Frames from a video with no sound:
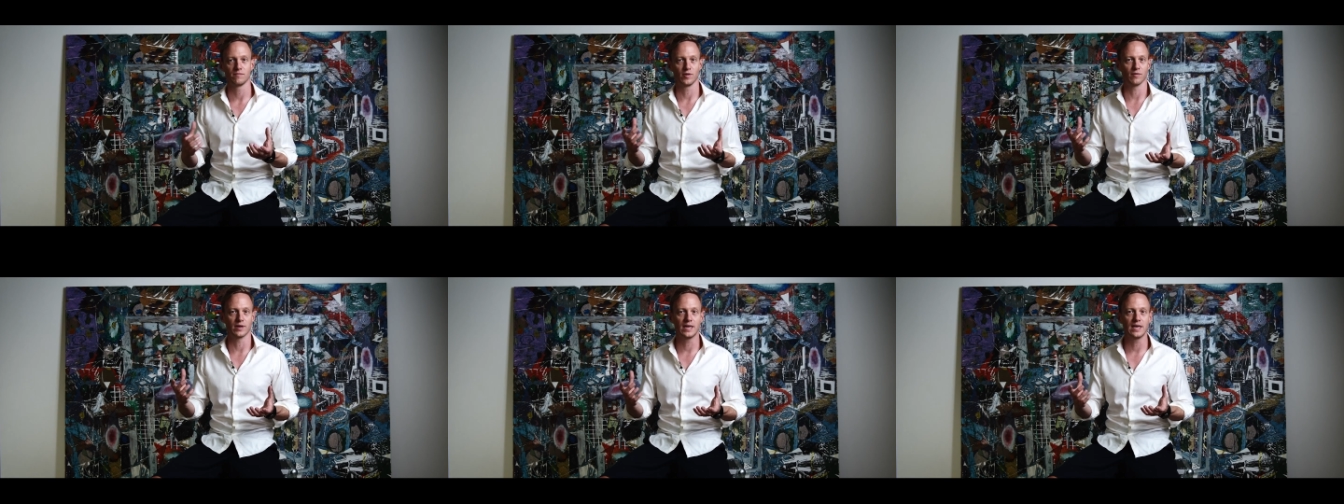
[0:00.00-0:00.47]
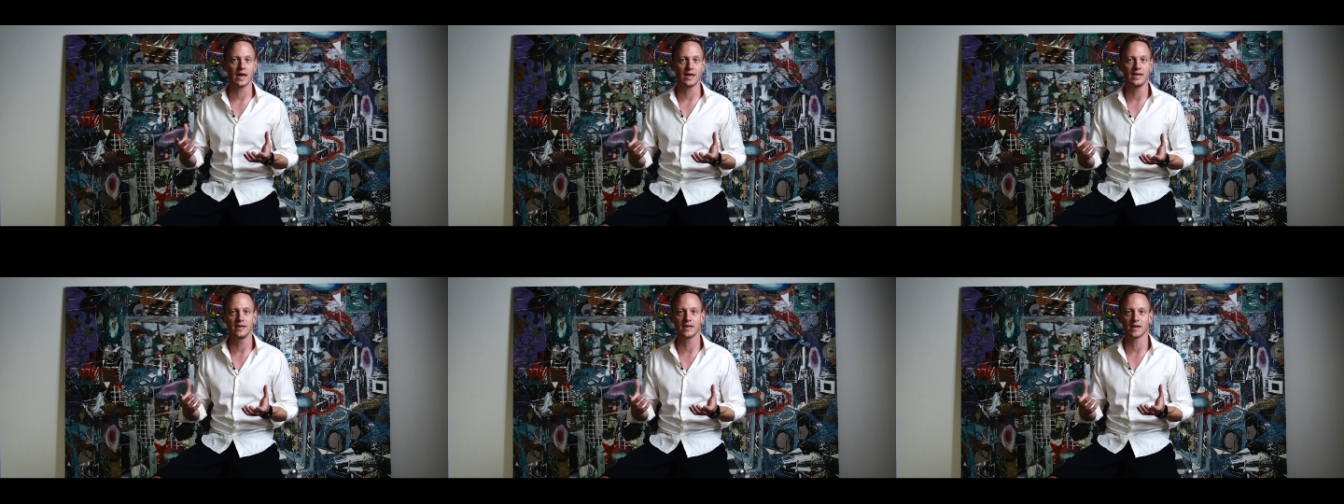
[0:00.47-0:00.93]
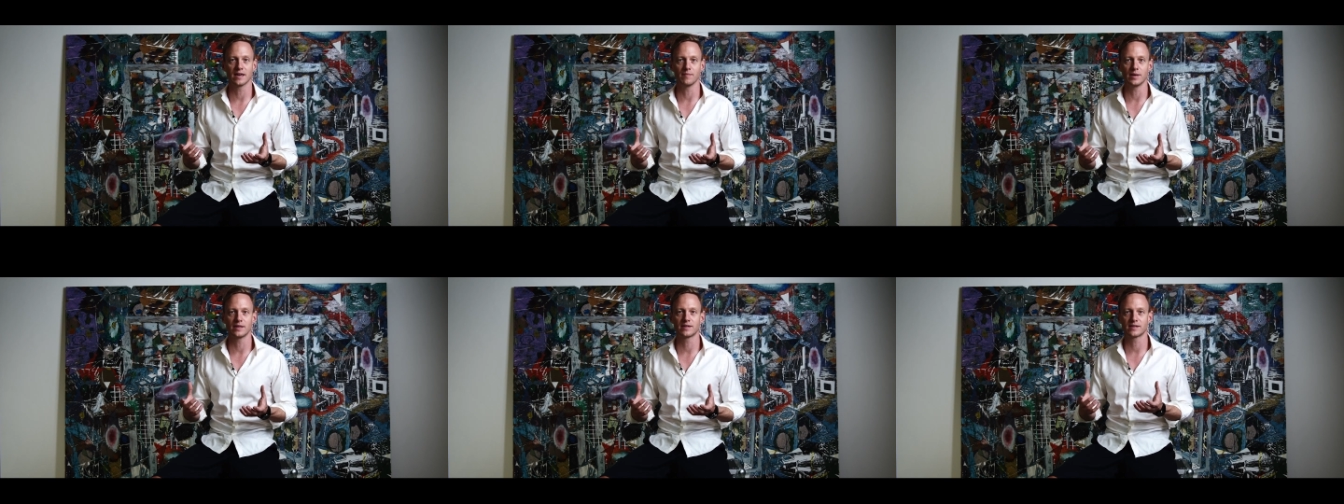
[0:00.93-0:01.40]
you know a heating
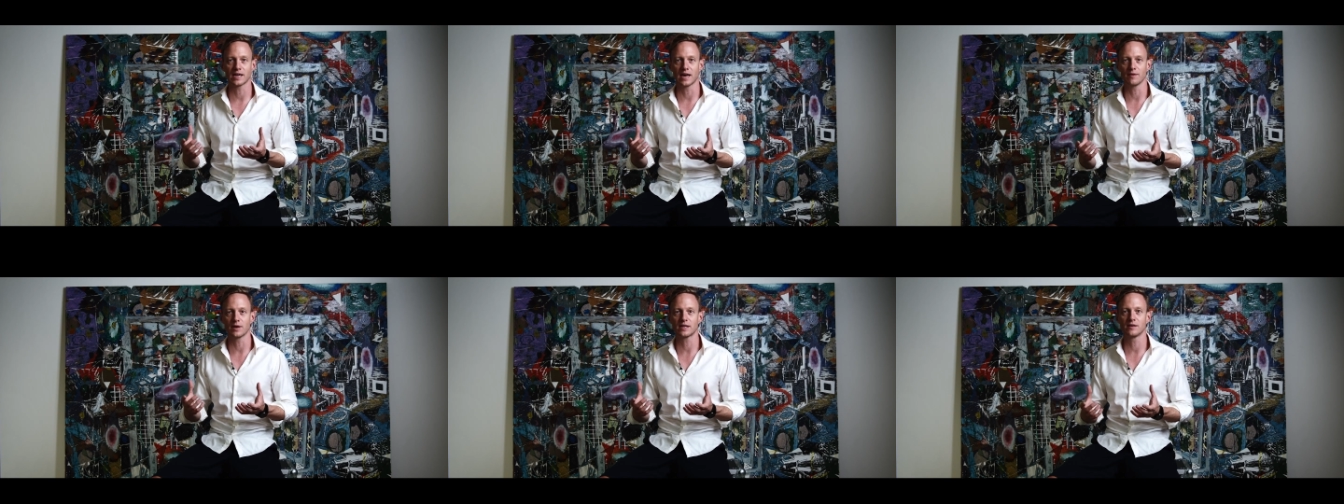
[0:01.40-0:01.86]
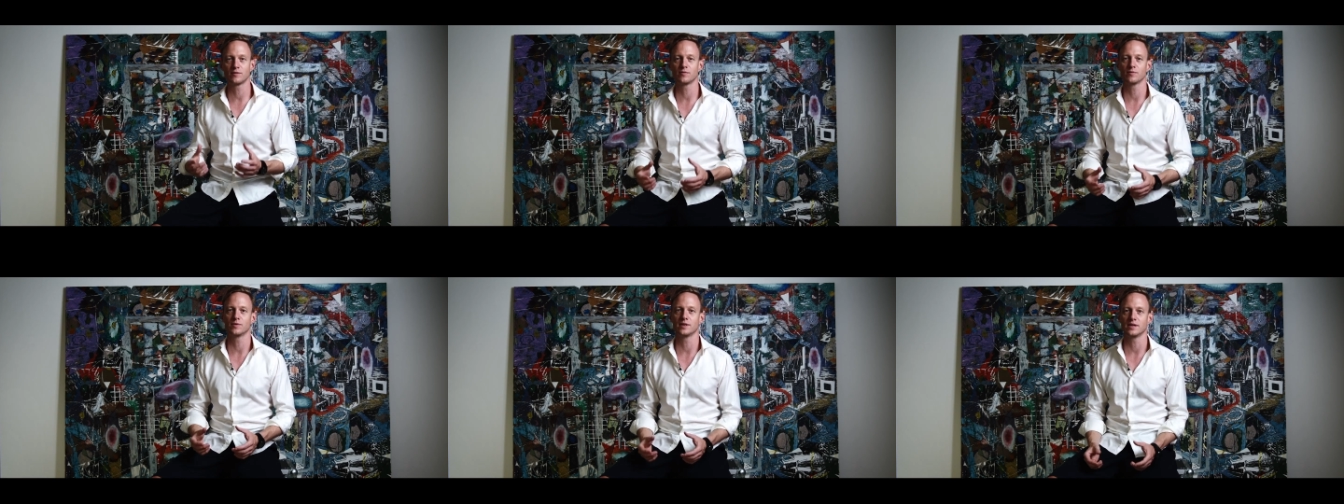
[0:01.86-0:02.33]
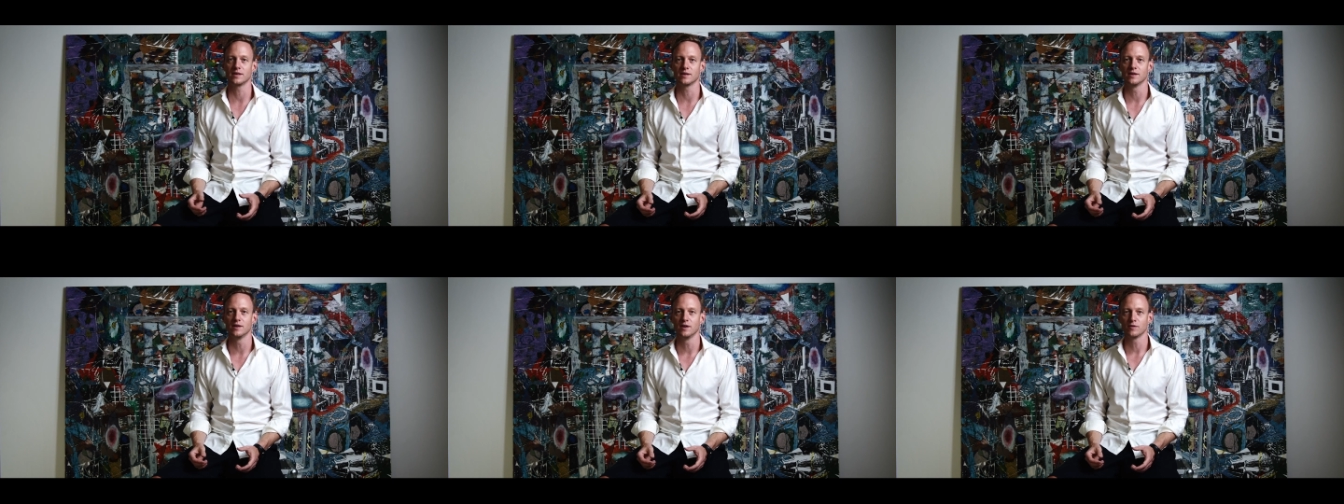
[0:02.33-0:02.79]
element directly to the